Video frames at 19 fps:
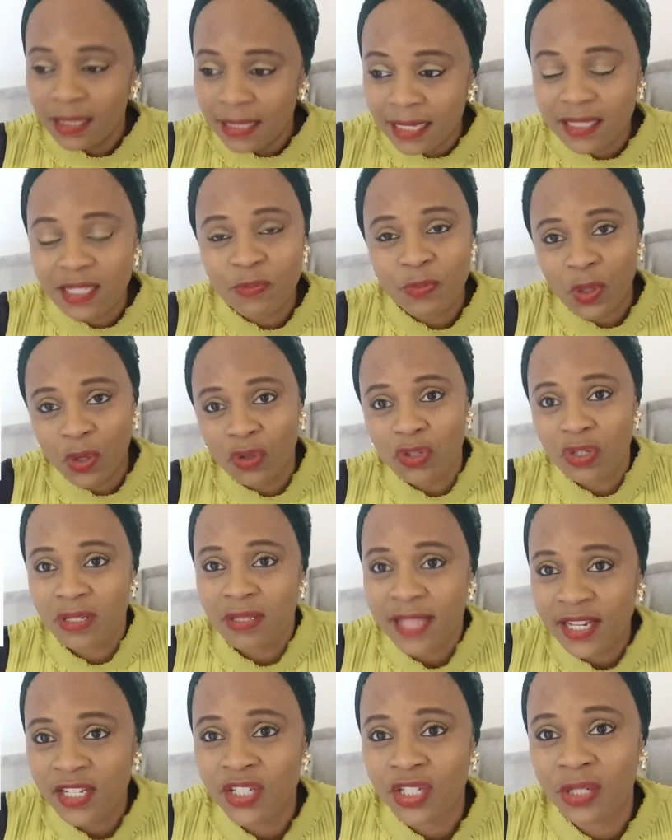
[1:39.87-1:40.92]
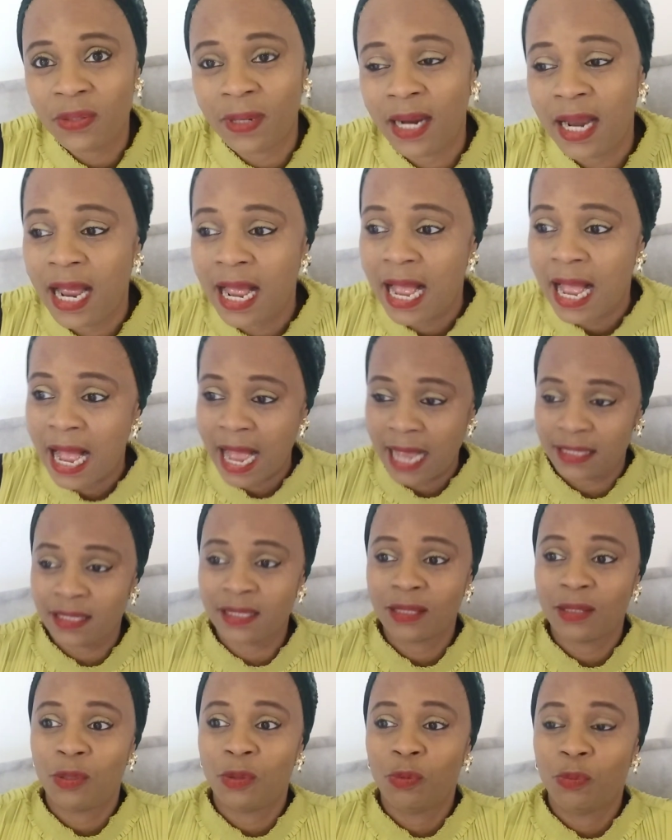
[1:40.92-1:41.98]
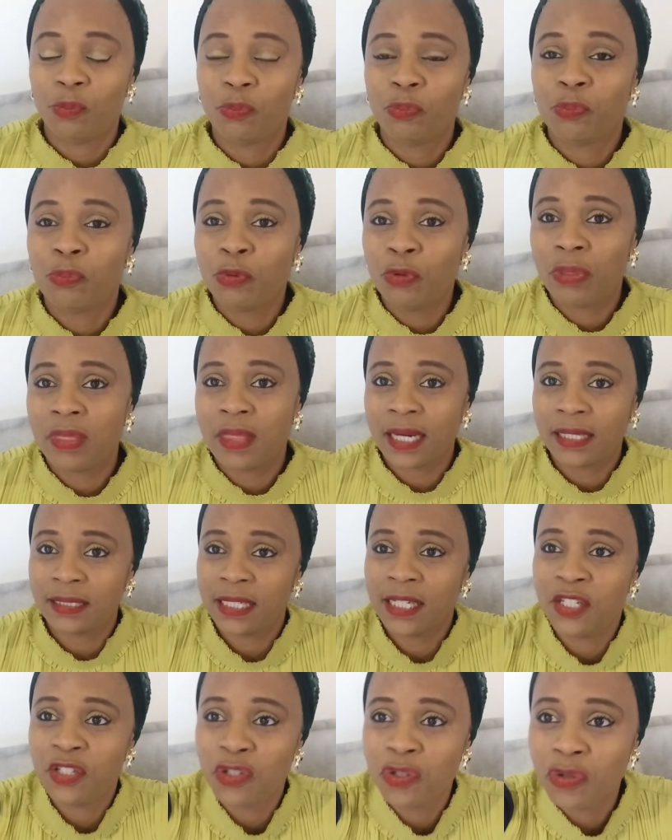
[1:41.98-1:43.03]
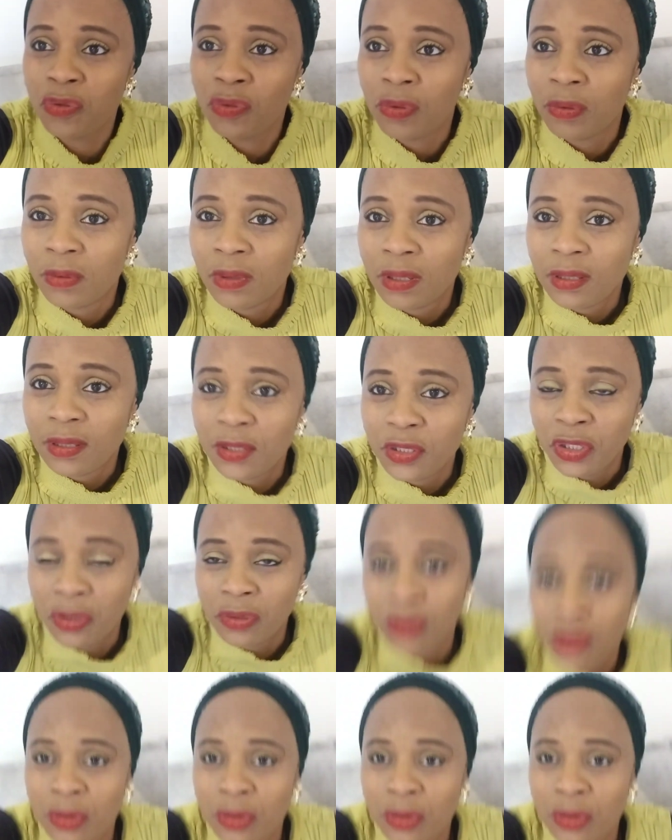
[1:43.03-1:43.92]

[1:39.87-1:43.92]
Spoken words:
That's because Nigeria has put that in you. You